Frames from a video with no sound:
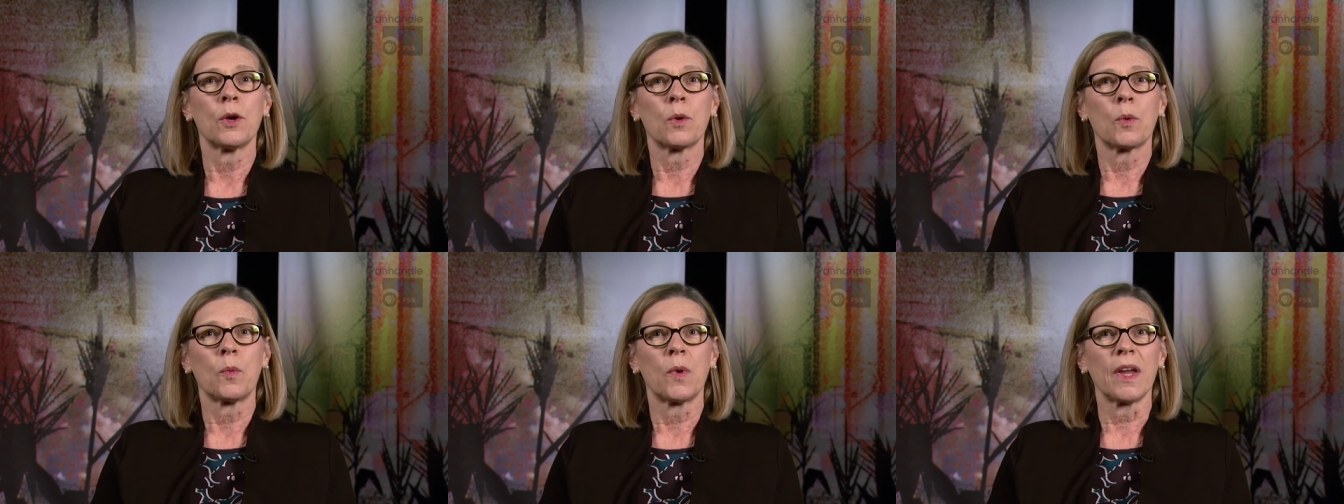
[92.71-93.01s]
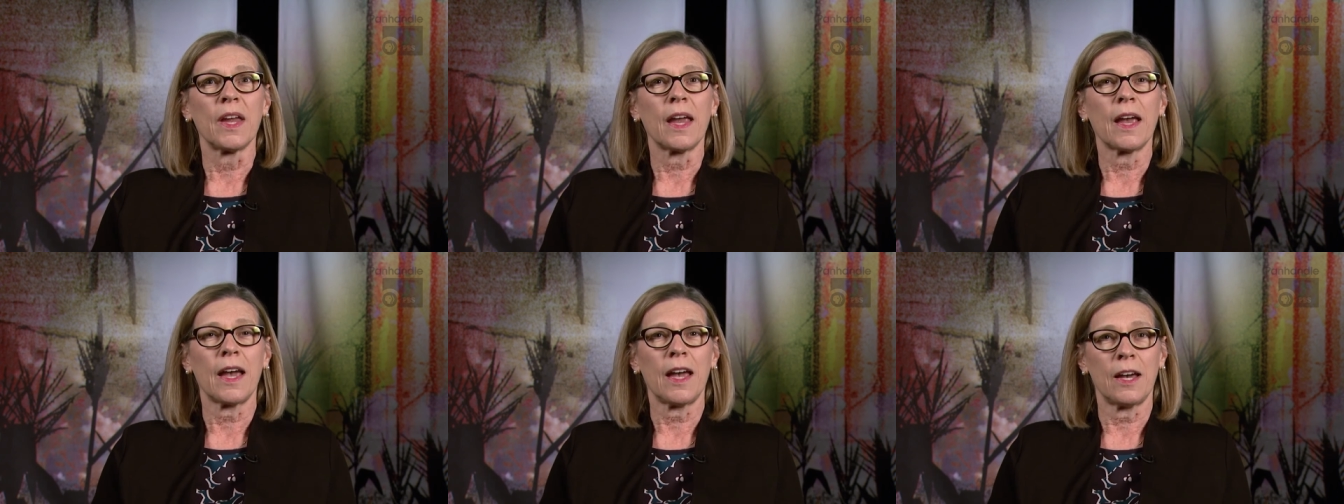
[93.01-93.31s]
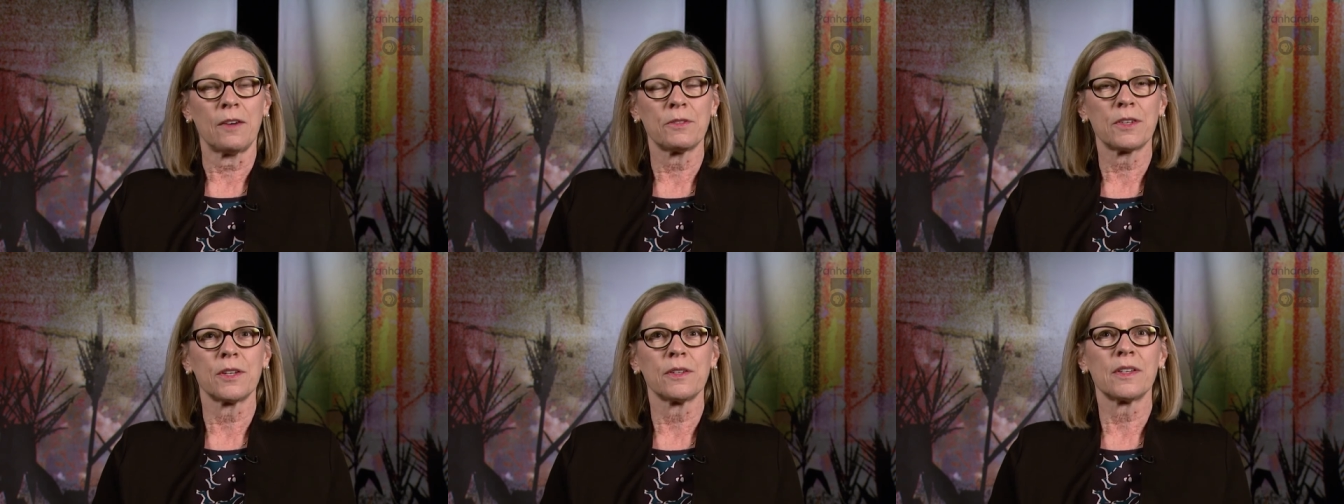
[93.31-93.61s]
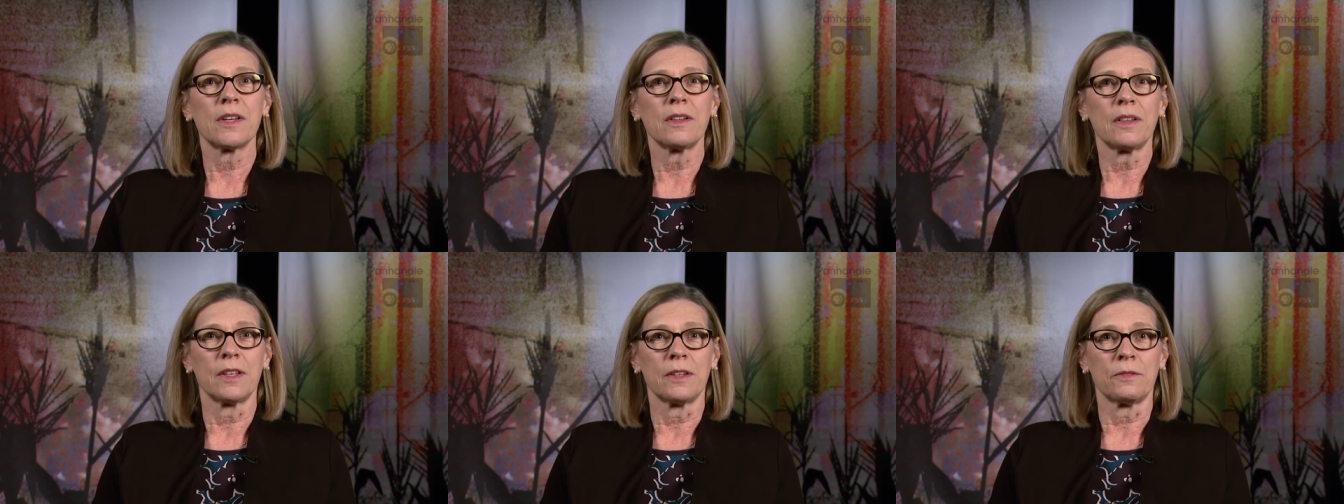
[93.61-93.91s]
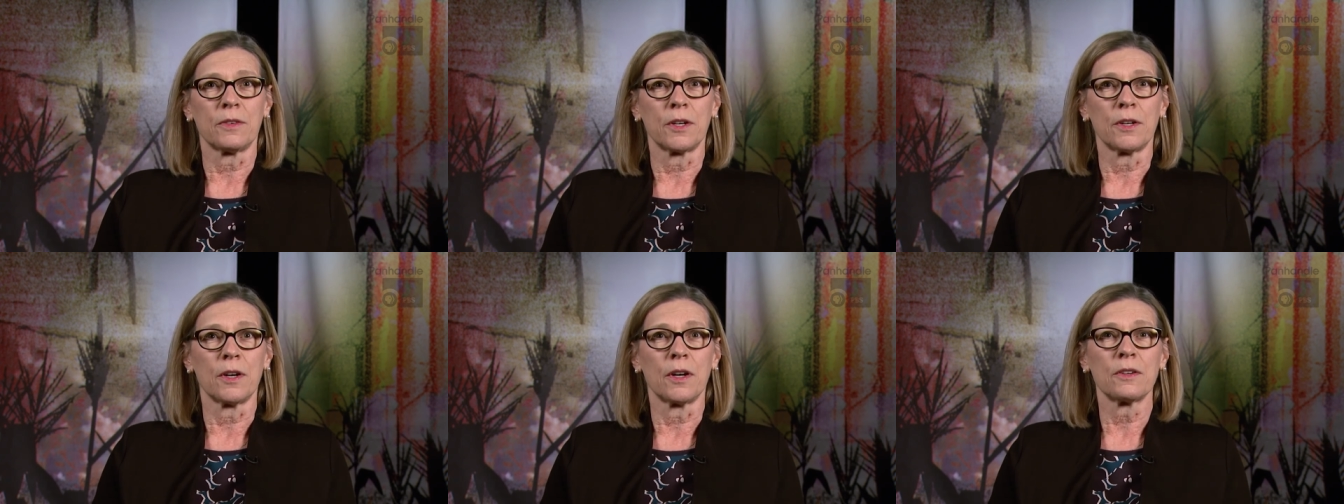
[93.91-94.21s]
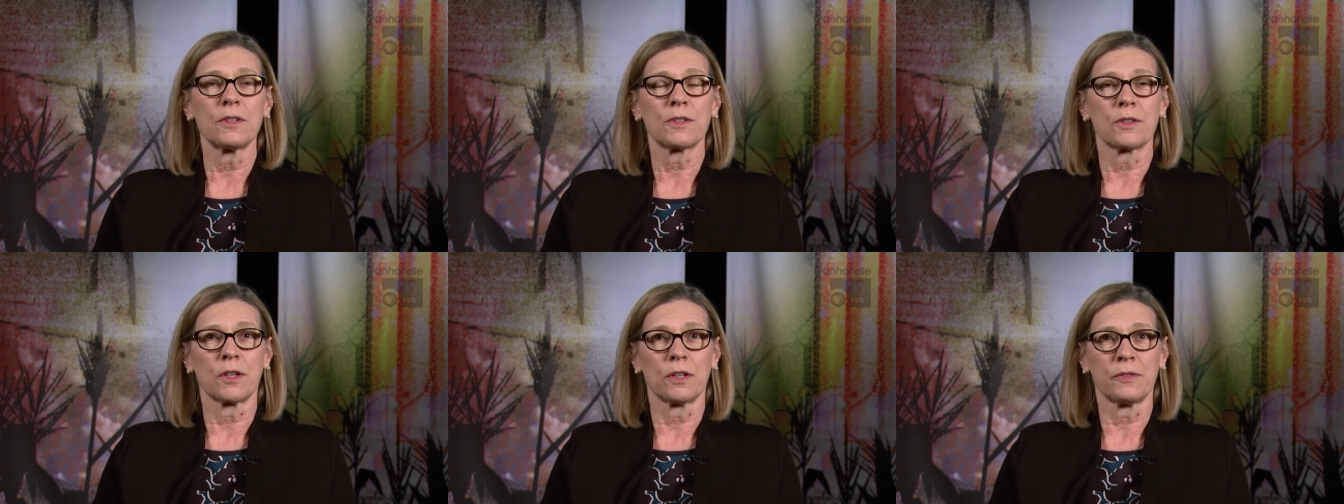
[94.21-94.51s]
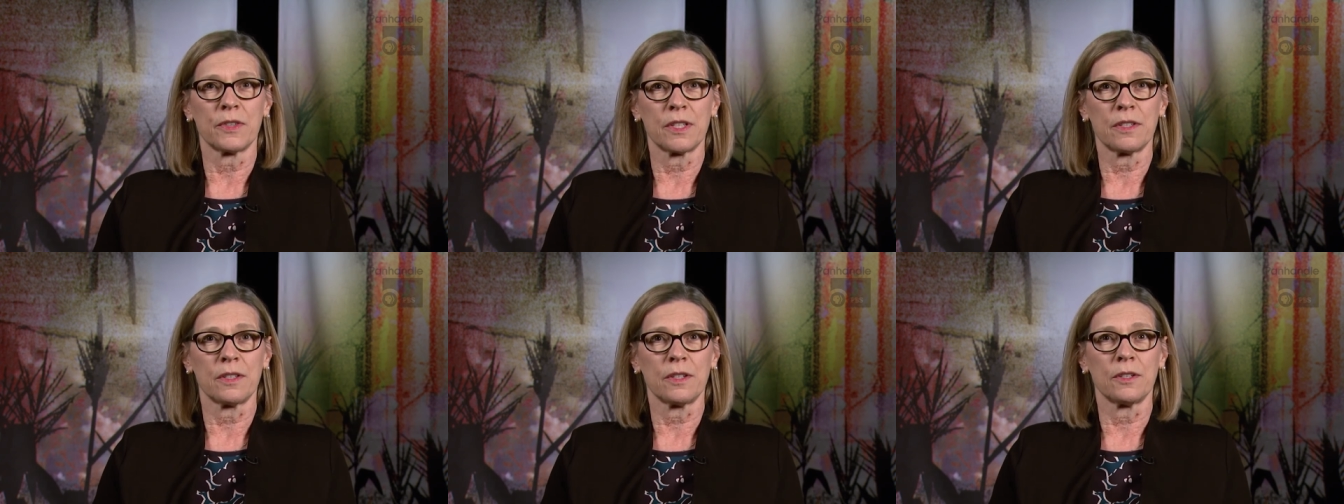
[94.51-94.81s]
We have to deliver
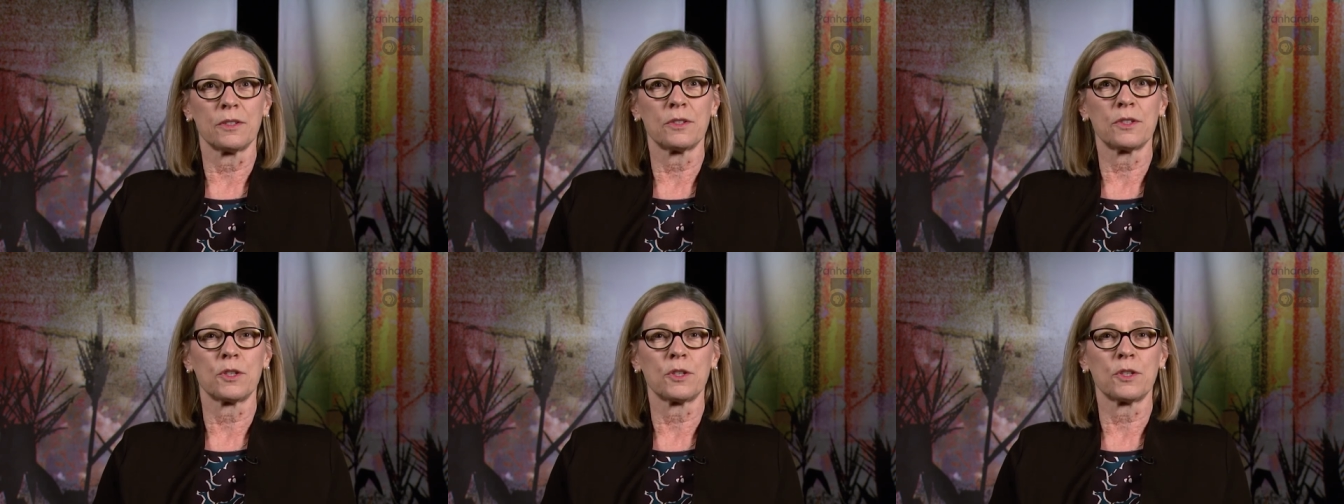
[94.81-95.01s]
services